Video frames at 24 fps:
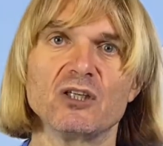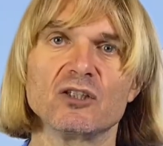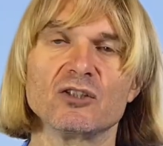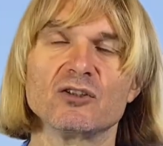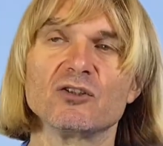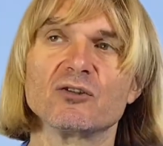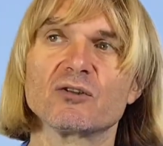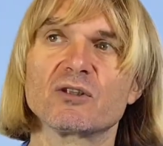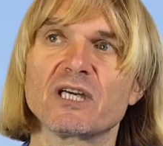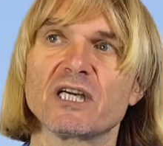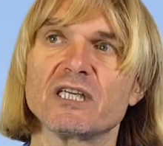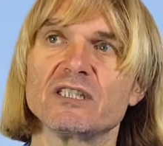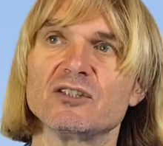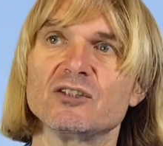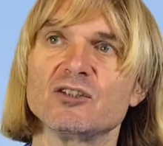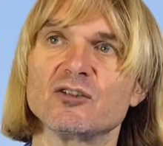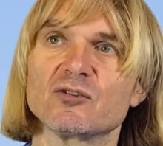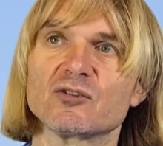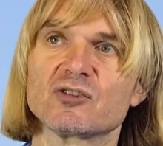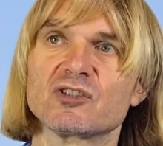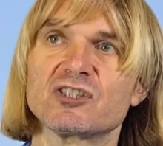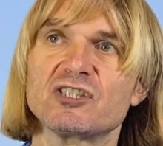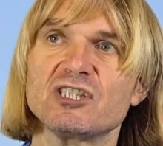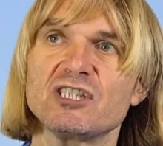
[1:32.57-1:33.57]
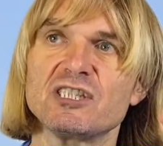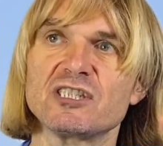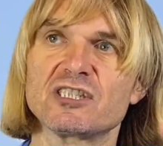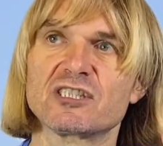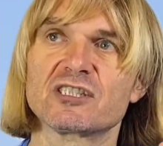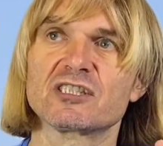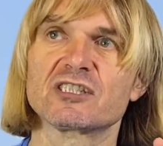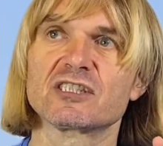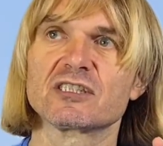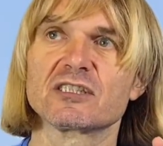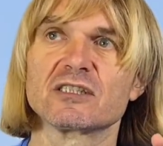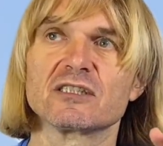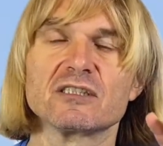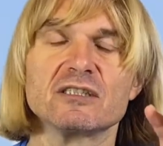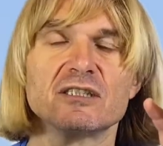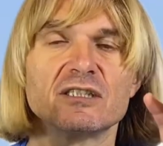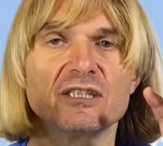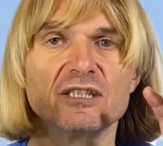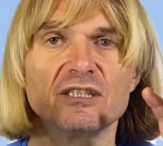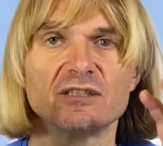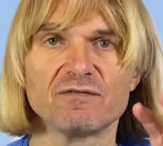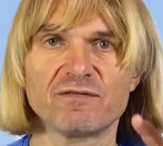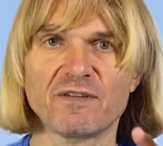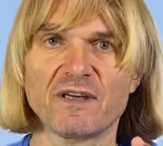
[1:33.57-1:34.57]
You can use this
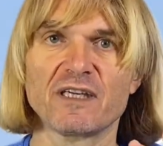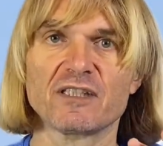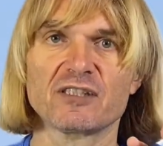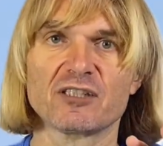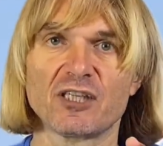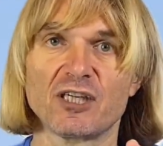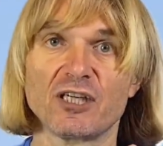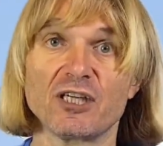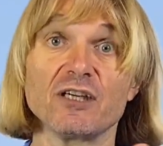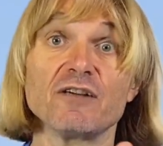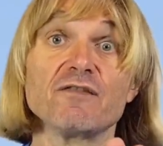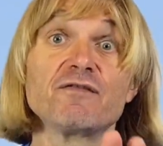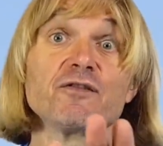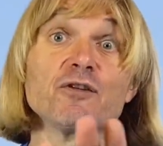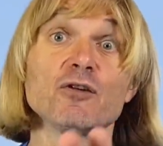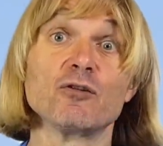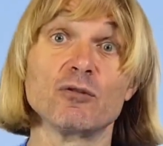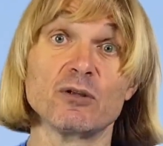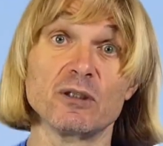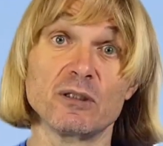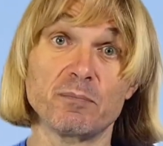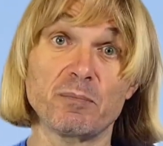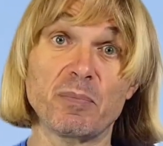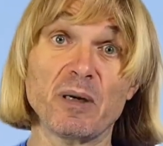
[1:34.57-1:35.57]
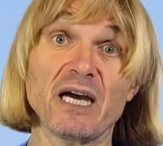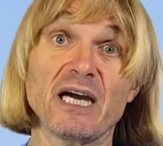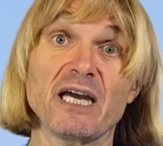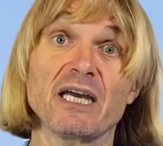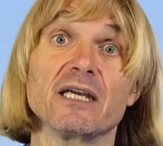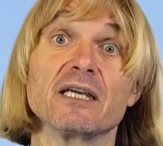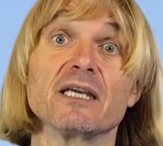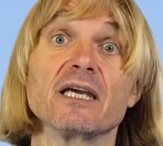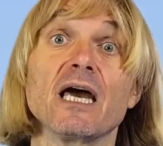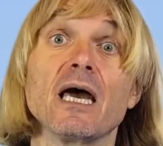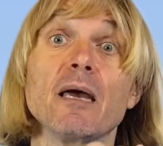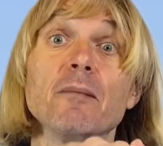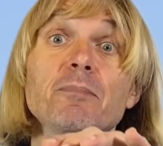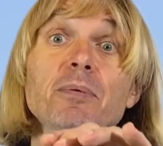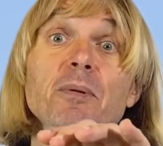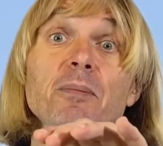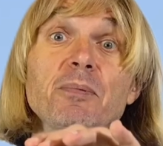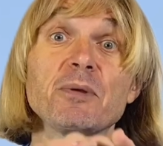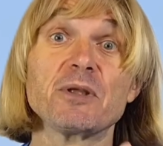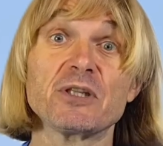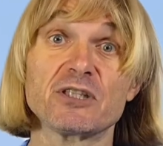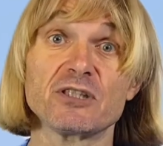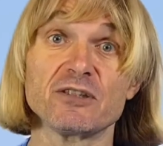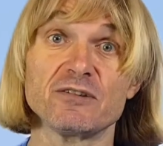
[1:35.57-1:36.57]
inverter if you will buy
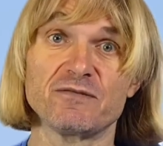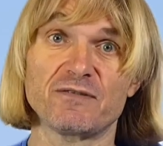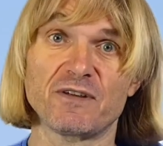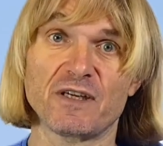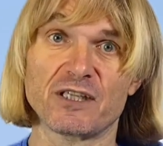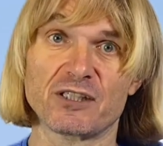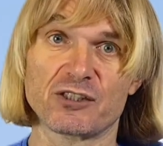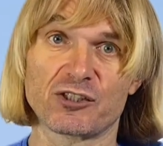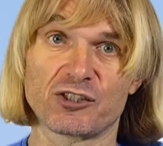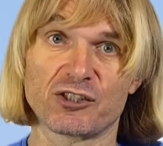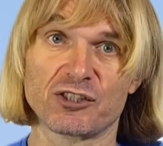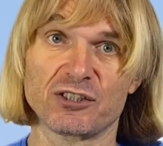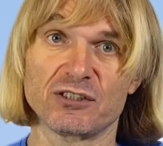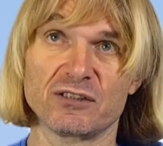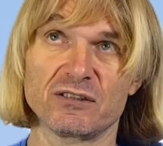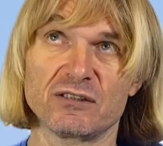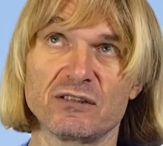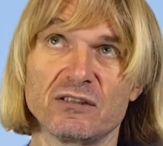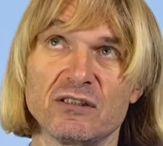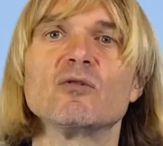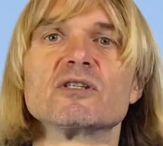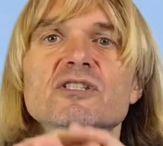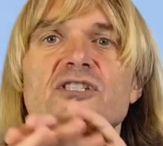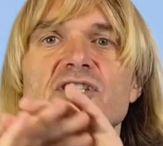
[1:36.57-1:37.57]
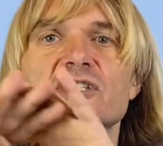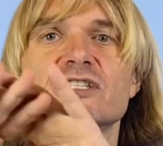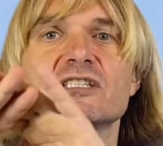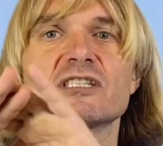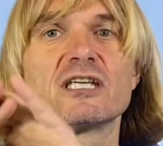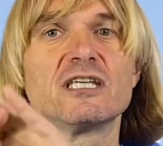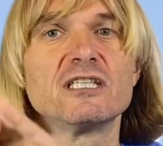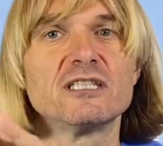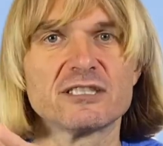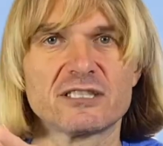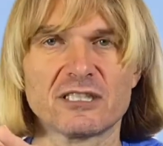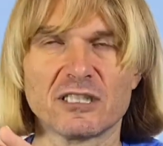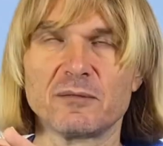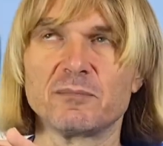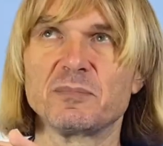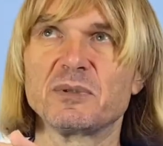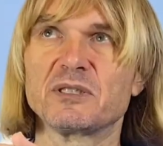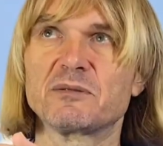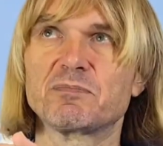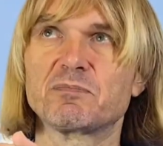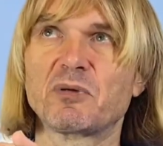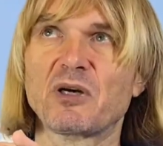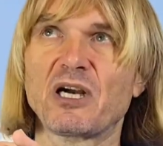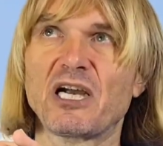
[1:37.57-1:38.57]
MPPT version, which is a little
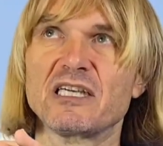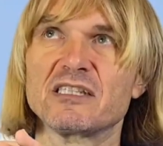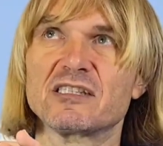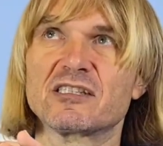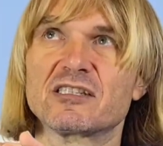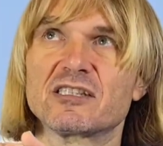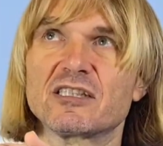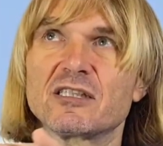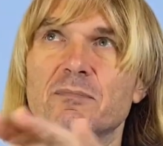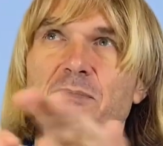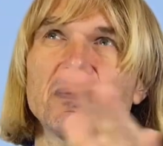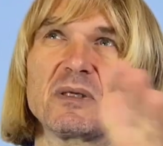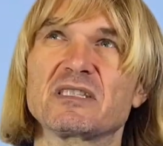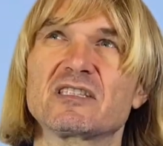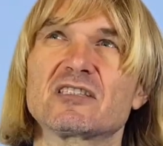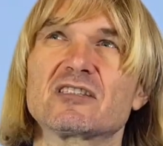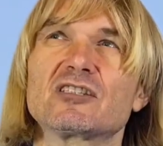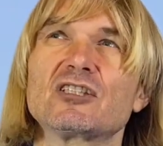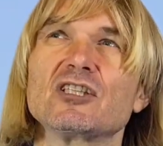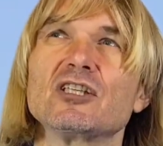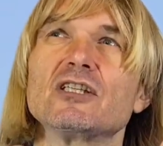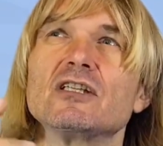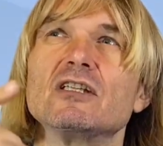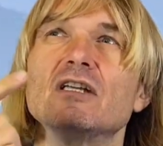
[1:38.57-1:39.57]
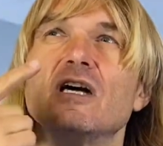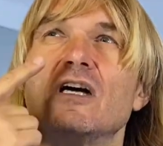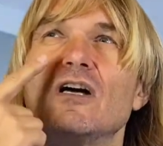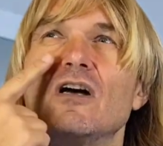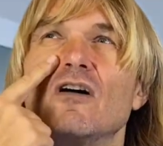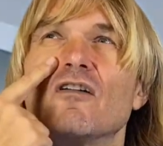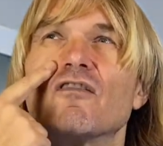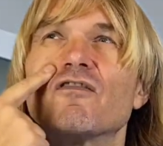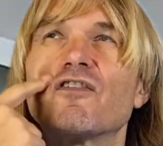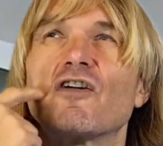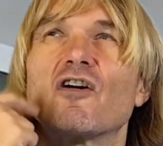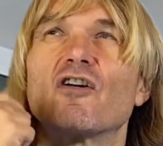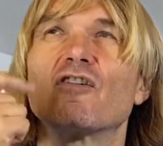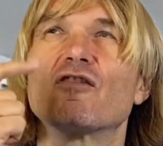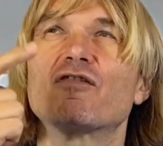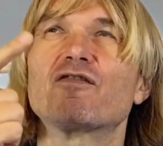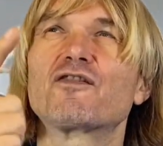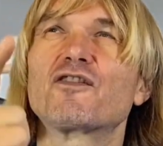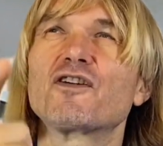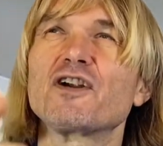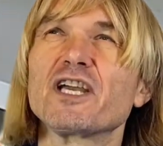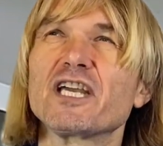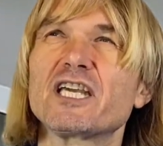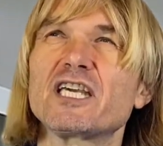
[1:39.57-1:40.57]
bit pricier, but still for
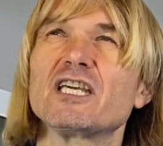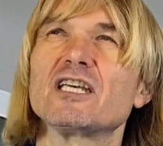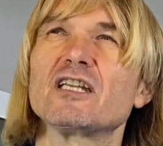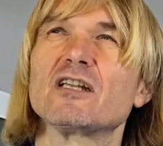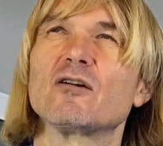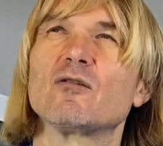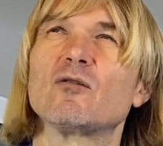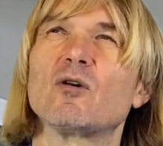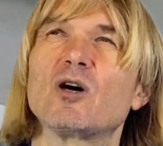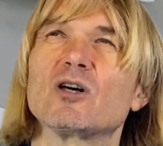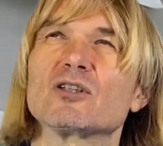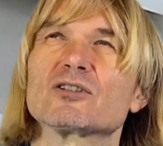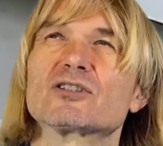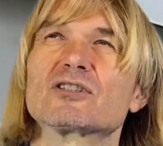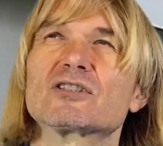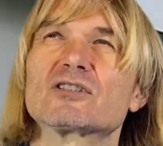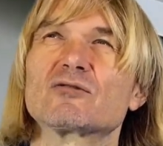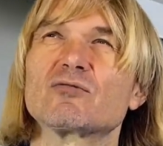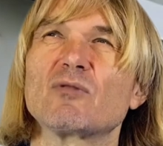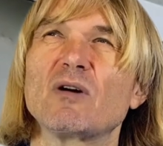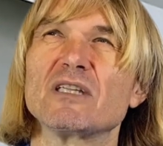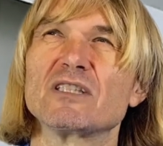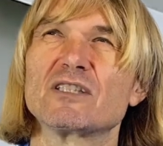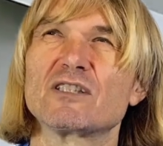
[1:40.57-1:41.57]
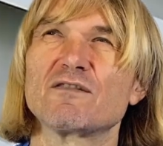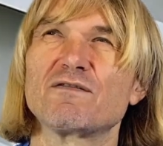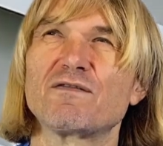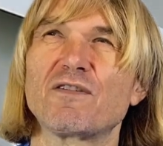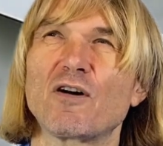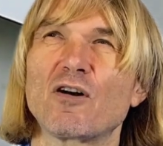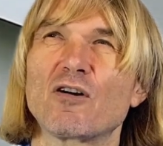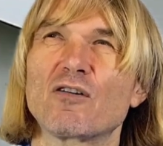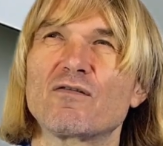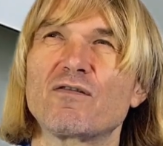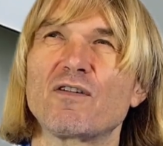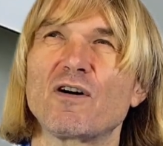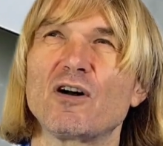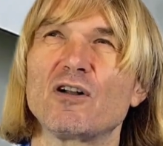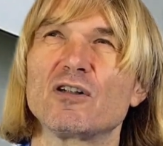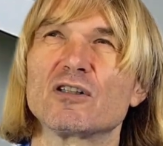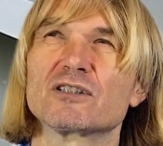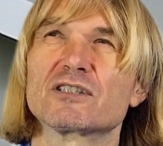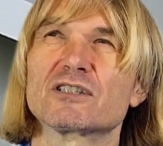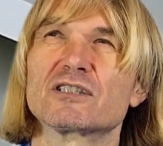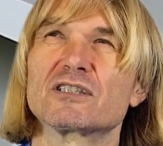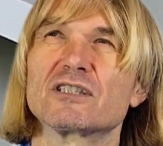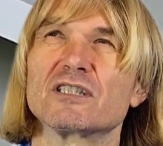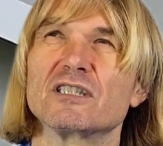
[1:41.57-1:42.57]
3 kilowatt 24
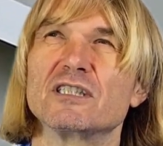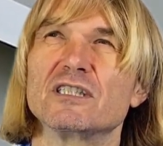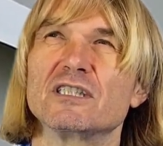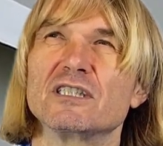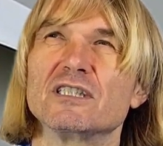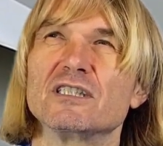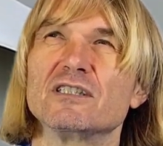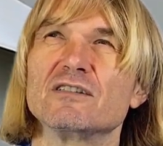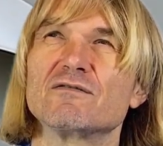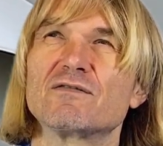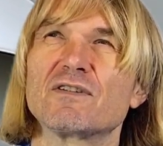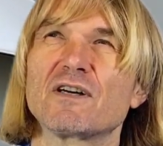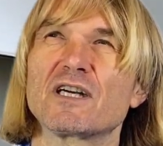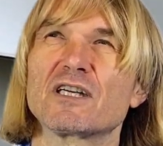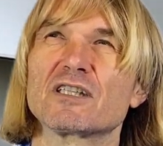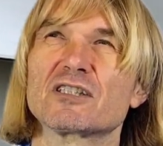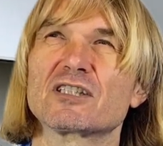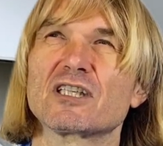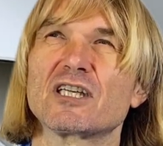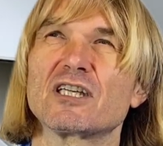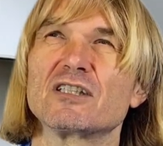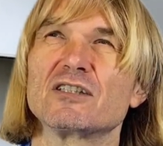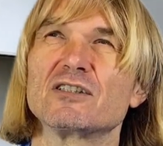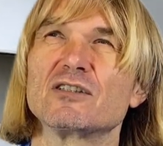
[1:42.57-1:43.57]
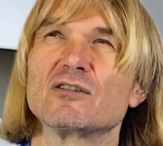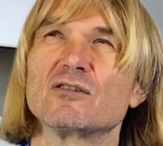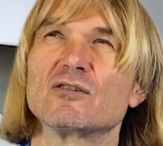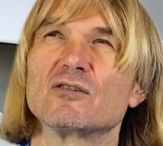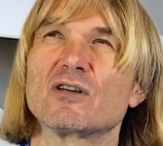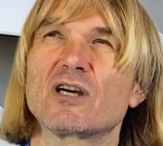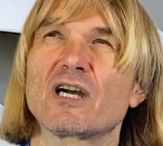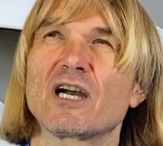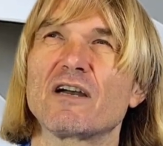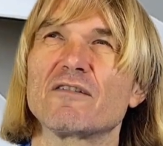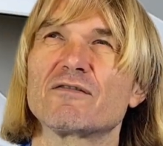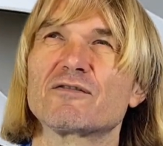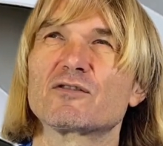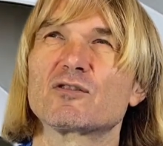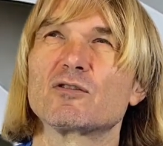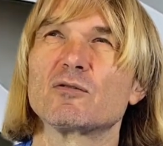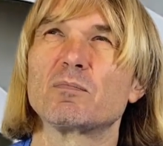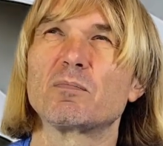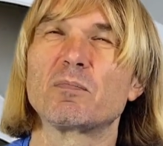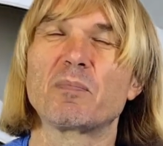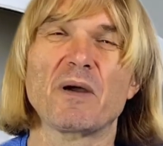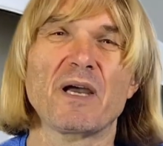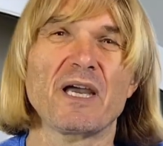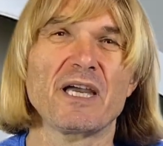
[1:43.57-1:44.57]
volt inverter you have to
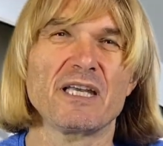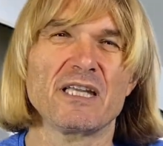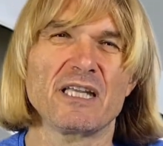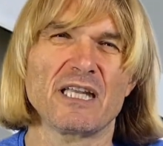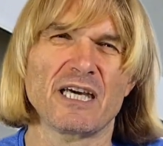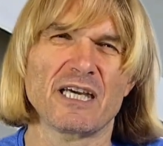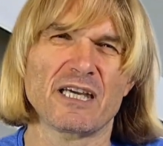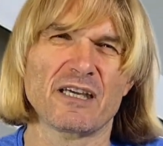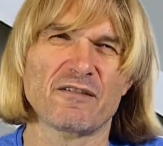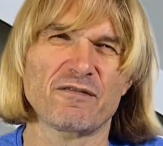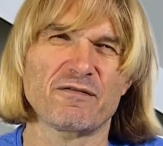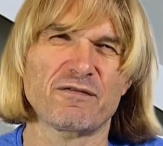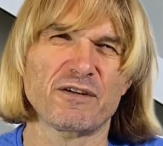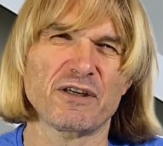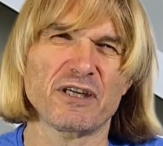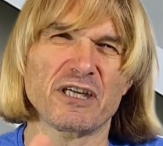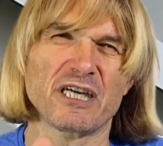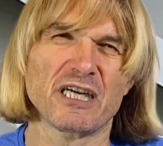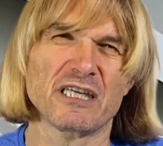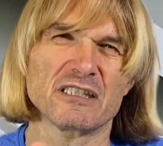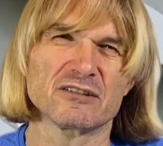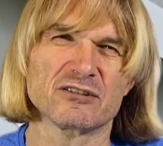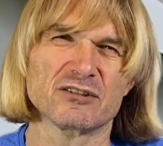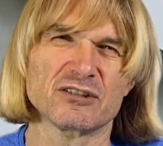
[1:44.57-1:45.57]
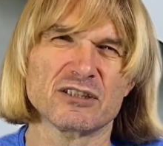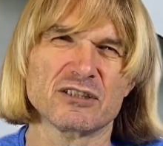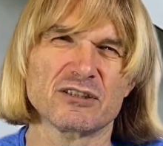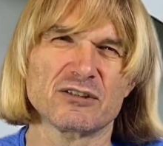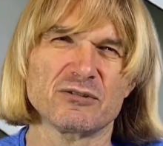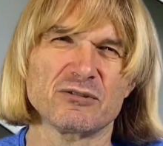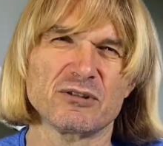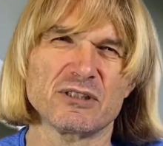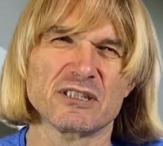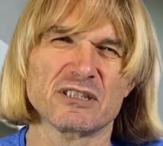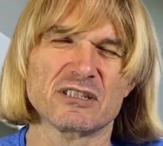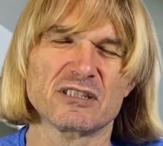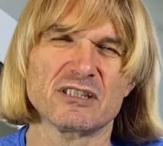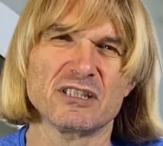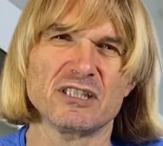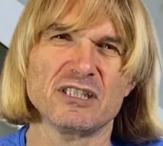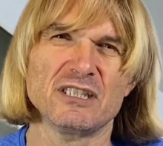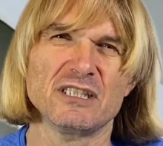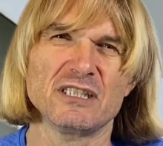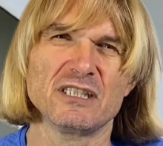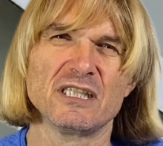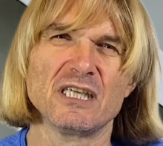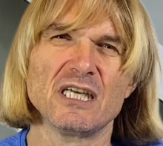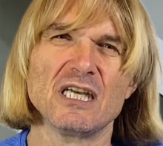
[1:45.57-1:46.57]
pay like 300
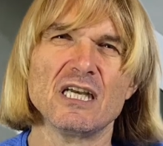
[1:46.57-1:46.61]
USD.